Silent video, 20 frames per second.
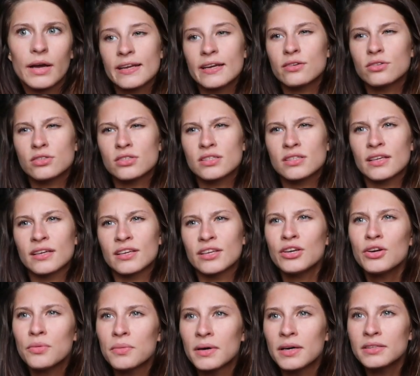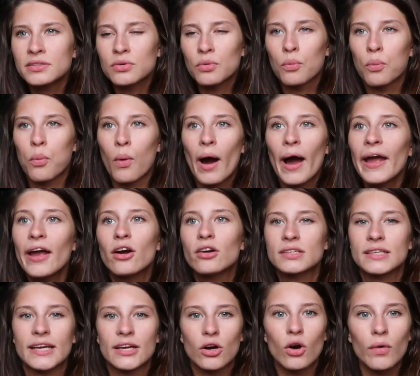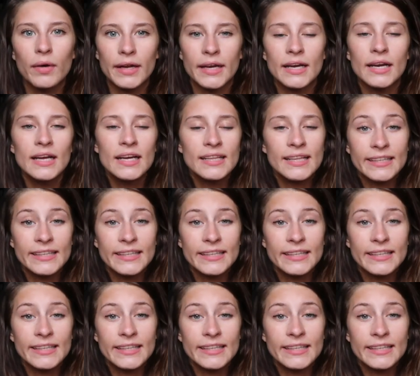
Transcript: And I was just like, you know what? Why aren't I going?